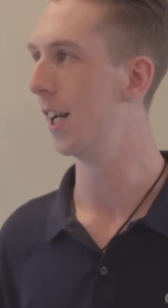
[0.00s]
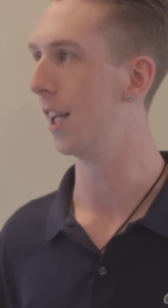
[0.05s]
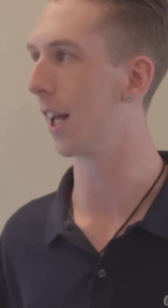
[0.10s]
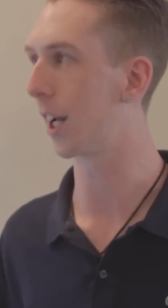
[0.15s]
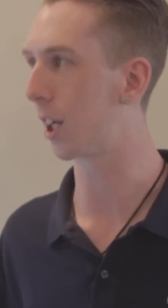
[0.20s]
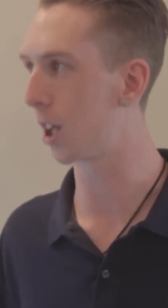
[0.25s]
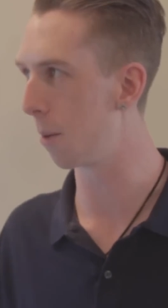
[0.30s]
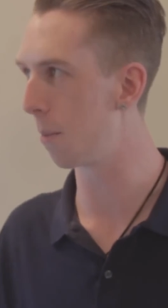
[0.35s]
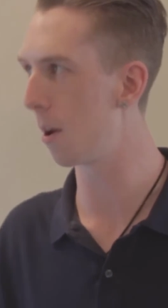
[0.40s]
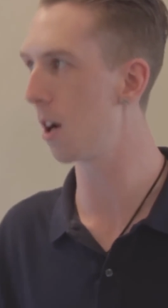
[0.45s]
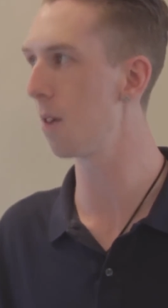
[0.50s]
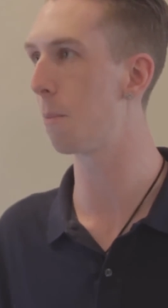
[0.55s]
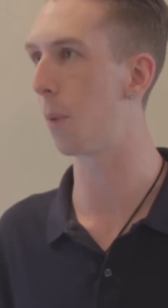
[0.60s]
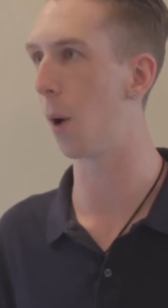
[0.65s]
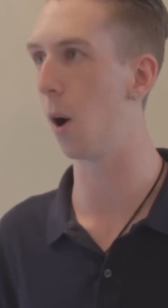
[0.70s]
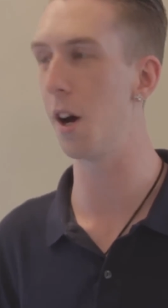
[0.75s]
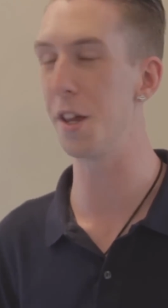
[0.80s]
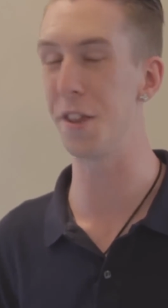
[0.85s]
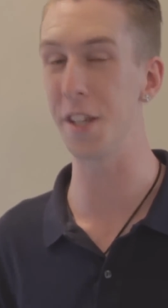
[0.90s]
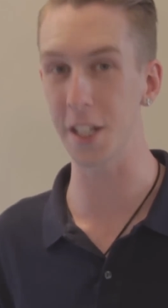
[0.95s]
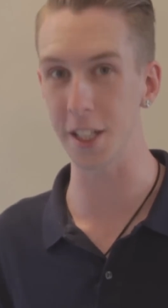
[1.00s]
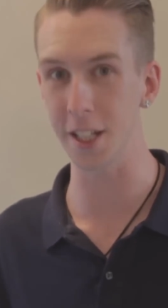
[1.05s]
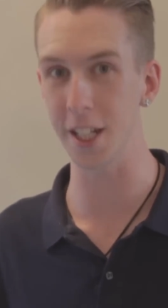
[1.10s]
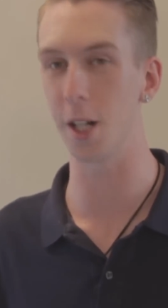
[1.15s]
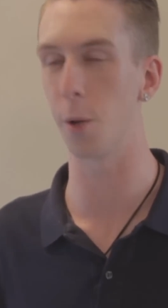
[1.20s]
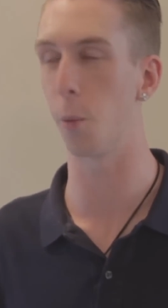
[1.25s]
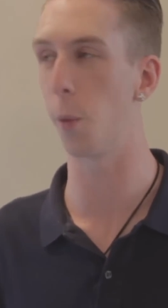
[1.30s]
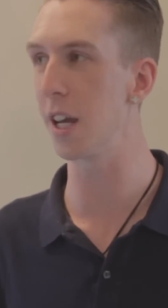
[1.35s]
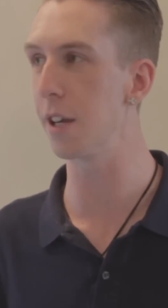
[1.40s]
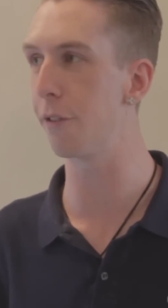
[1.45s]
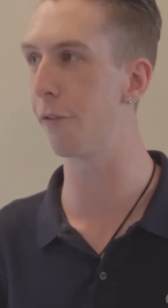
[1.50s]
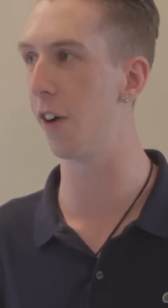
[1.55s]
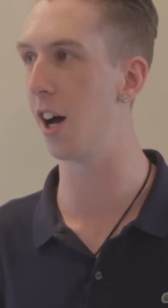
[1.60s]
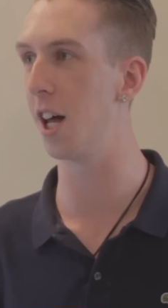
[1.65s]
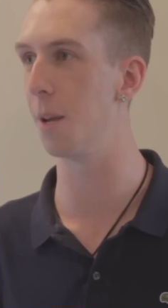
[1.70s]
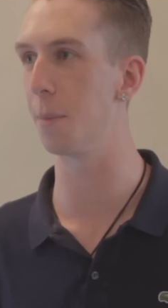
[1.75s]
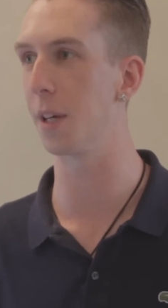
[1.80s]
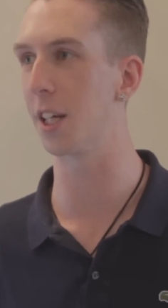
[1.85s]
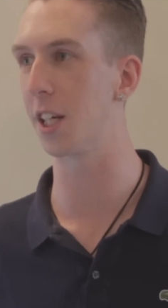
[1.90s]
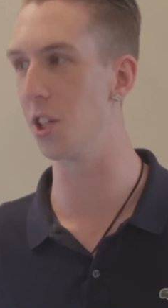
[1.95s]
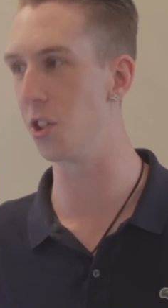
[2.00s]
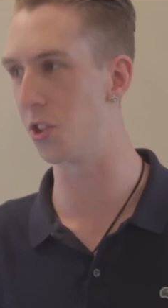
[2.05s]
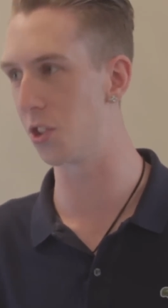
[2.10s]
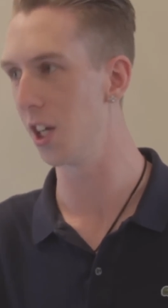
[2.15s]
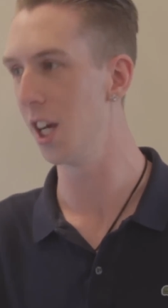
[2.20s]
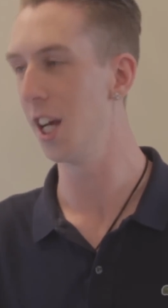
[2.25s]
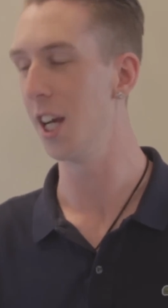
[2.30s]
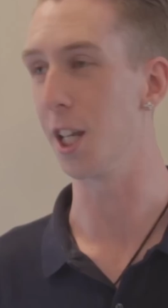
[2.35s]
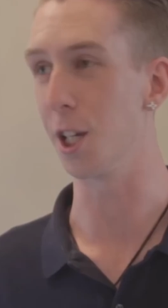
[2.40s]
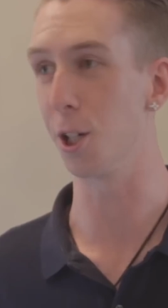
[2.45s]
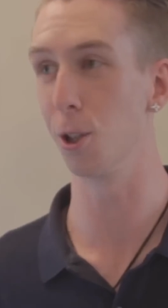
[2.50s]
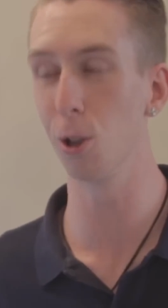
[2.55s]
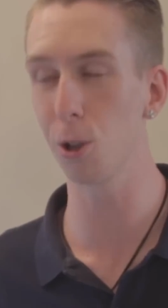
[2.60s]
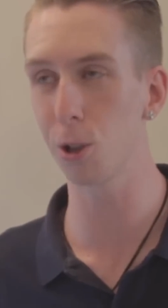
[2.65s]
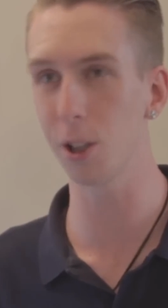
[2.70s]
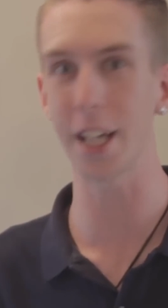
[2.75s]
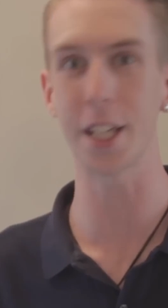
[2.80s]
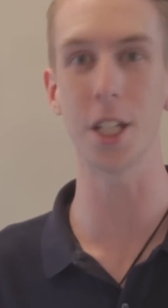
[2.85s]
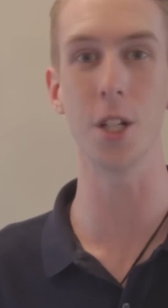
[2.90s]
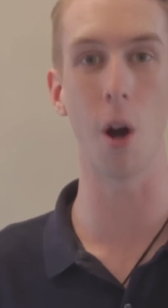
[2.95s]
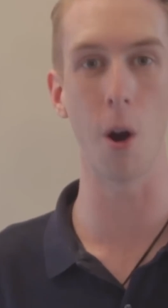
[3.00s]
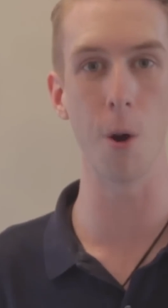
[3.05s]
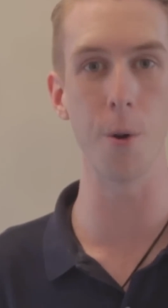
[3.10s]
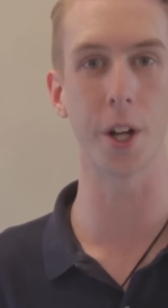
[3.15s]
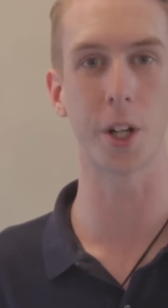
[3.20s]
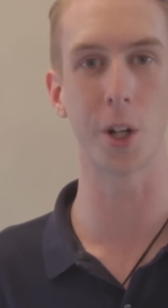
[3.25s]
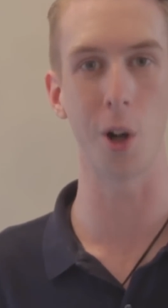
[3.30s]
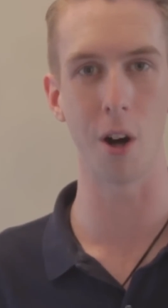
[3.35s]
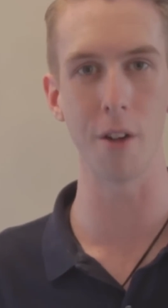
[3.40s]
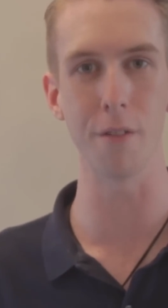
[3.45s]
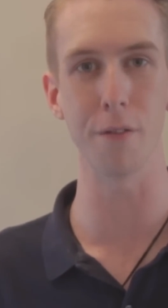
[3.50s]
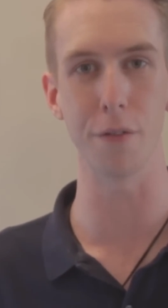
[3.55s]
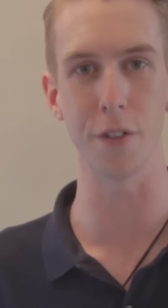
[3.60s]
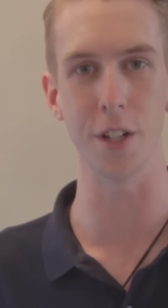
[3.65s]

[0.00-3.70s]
Like, come on, bro, I think you need a refund because you look like you own a cotton